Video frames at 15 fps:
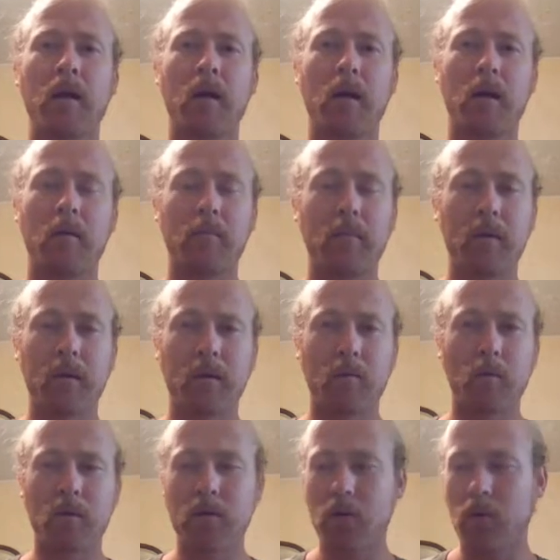um, and,
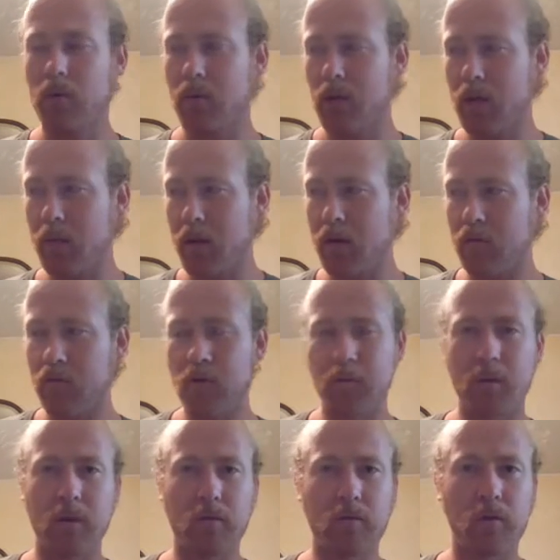and, we're told to come out from
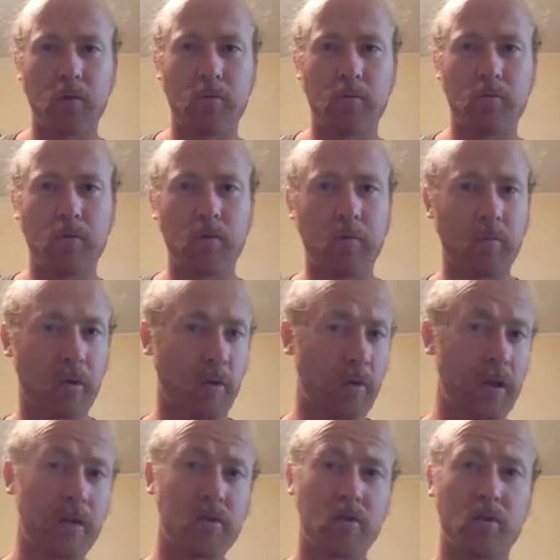the from from the
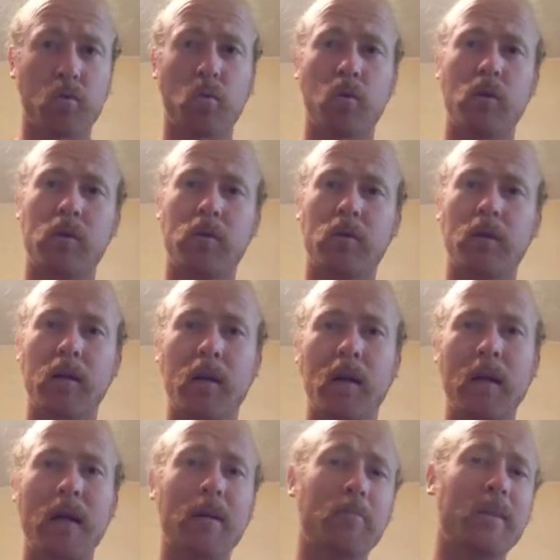things of this world
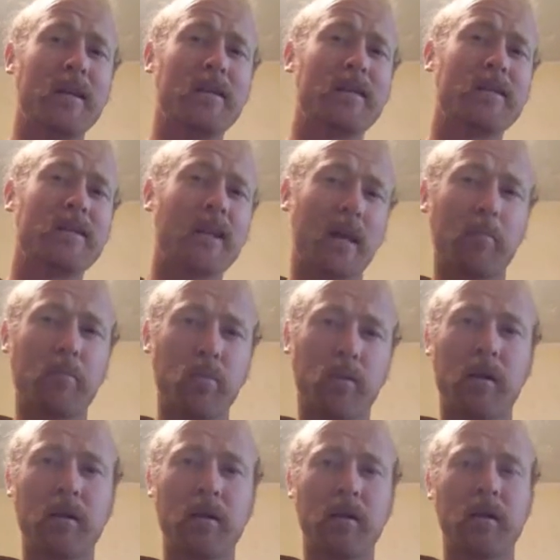and be
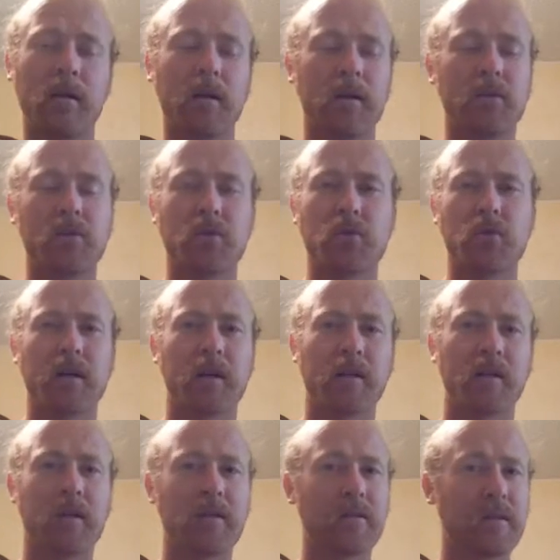separate, just like
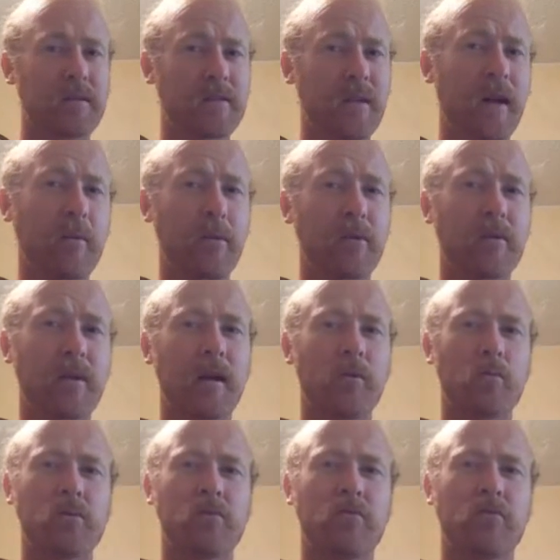the the Sabbath day
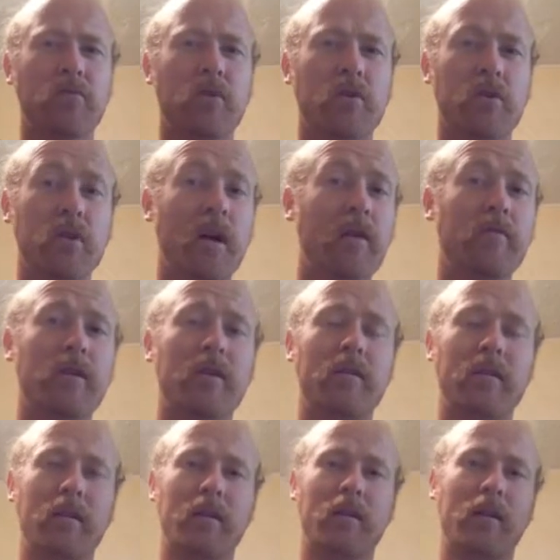was the first covenant
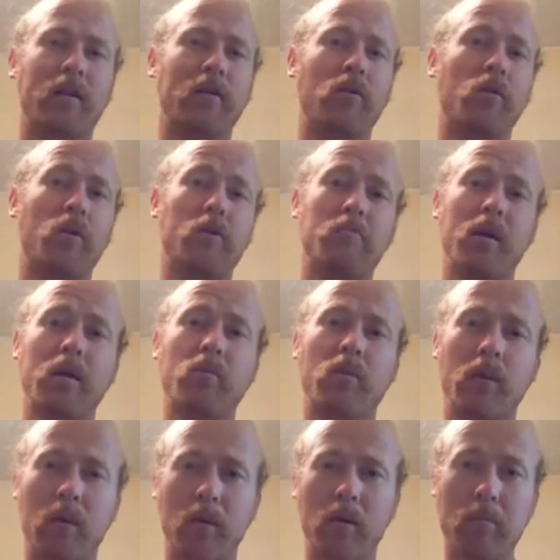that, that Elohim made
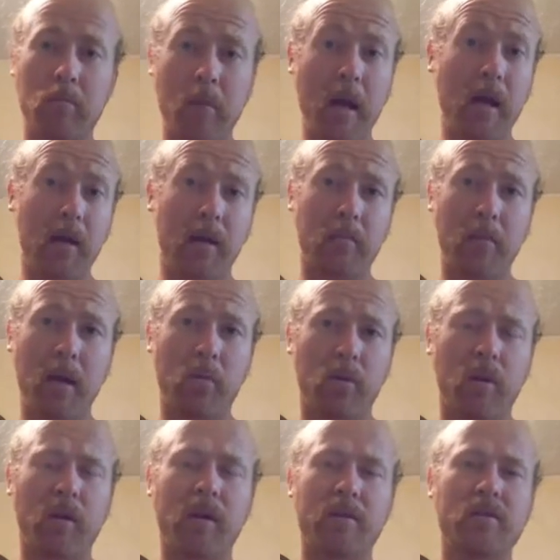with a man, made
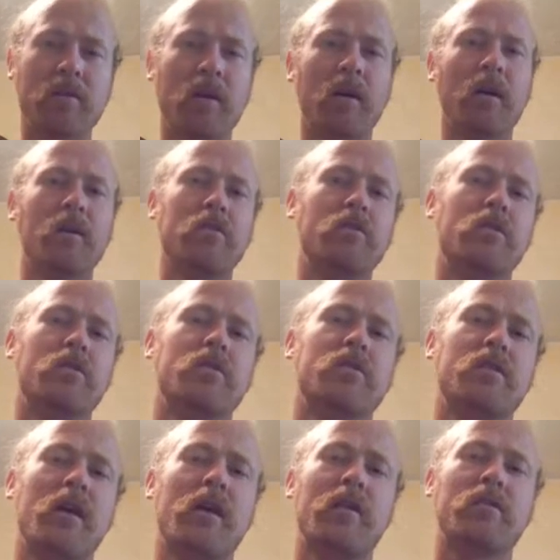with us, to
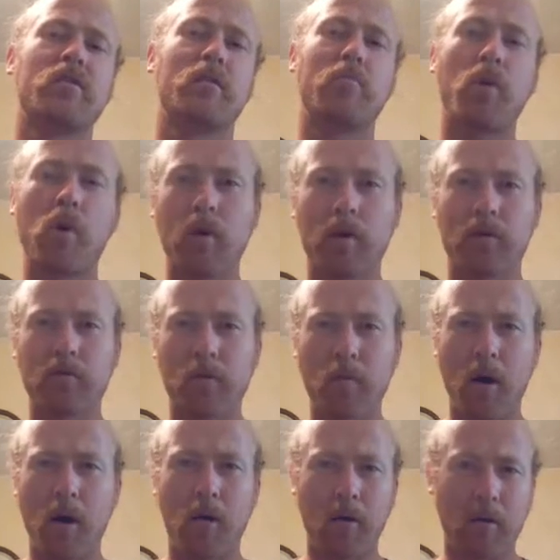set us apart from
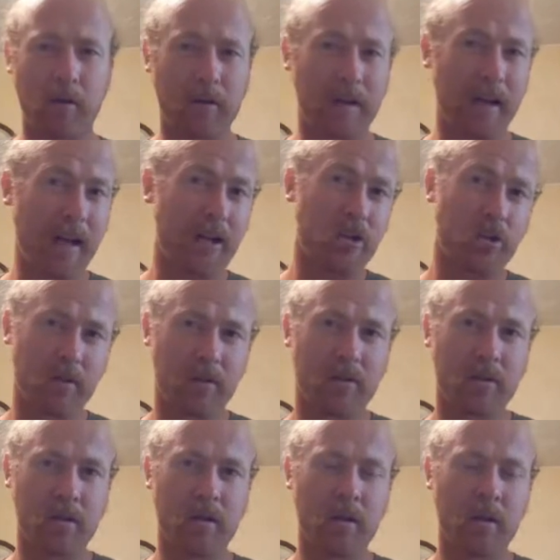all other
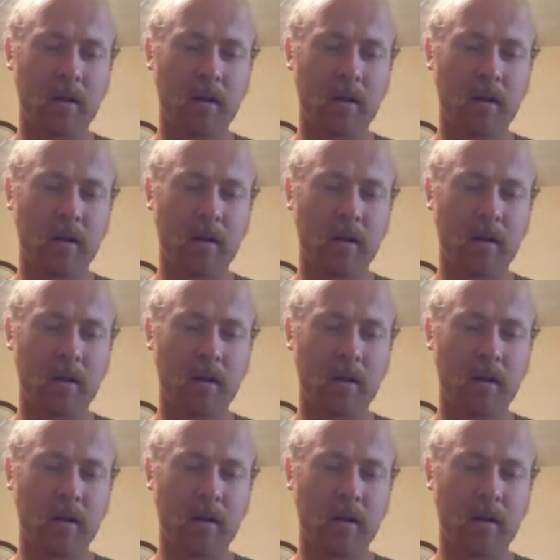nations,